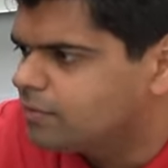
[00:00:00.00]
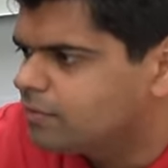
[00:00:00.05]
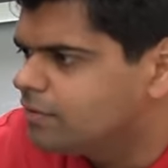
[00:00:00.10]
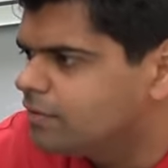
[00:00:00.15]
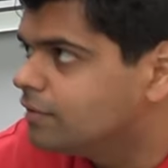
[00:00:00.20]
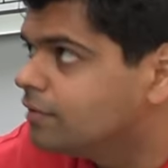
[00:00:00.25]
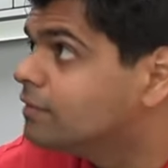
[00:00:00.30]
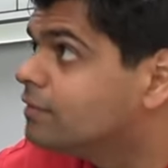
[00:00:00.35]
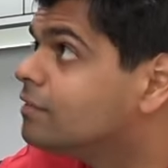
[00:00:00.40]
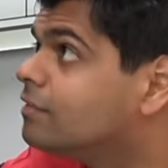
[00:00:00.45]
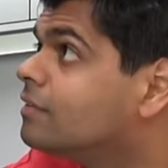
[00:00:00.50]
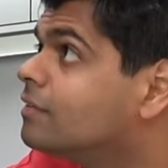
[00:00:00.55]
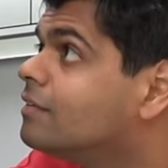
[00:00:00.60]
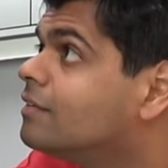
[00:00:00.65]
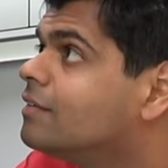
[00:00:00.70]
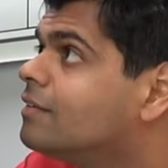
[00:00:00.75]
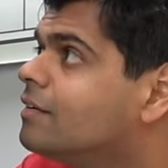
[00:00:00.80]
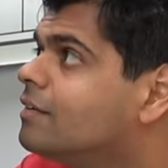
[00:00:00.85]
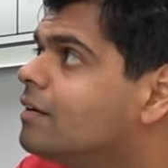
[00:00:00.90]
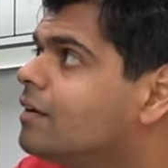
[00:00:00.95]
at the end.
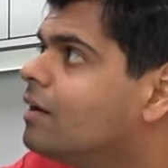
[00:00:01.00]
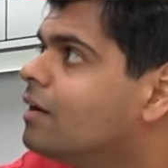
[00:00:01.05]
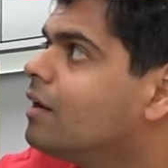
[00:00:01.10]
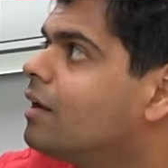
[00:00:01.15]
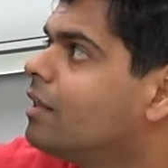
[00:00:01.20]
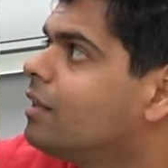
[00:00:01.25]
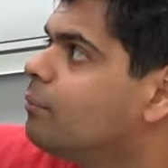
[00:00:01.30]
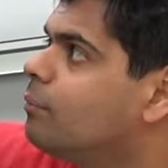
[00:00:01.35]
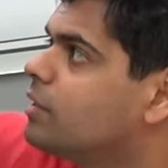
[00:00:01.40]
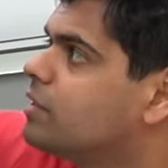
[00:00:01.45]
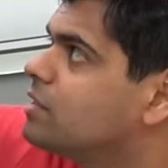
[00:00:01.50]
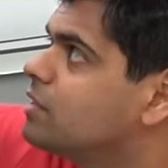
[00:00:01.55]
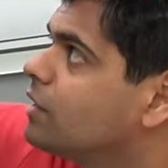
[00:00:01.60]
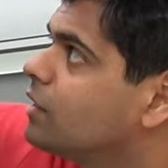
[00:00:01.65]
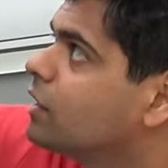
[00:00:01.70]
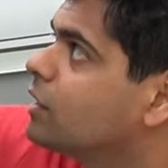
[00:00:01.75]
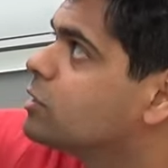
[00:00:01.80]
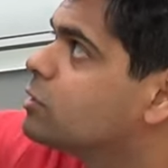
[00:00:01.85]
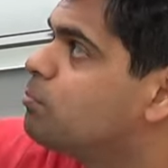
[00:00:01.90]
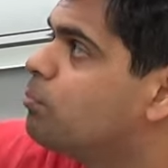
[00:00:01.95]
And the
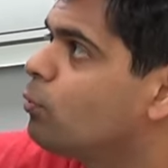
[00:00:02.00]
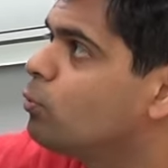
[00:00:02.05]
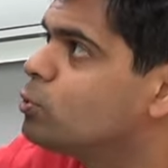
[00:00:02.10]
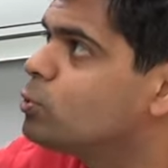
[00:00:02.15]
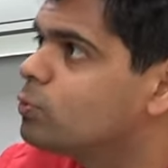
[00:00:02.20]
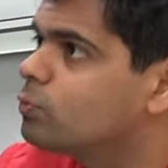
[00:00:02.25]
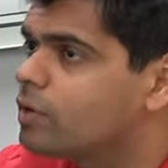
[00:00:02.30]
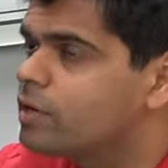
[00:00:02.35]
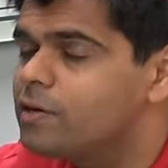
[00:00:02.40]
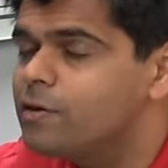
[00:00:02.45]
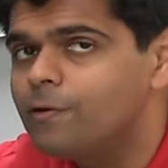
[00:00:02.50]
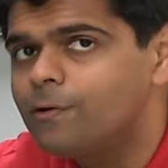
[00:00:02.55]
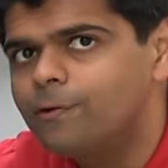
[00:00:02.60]
metallic exposure right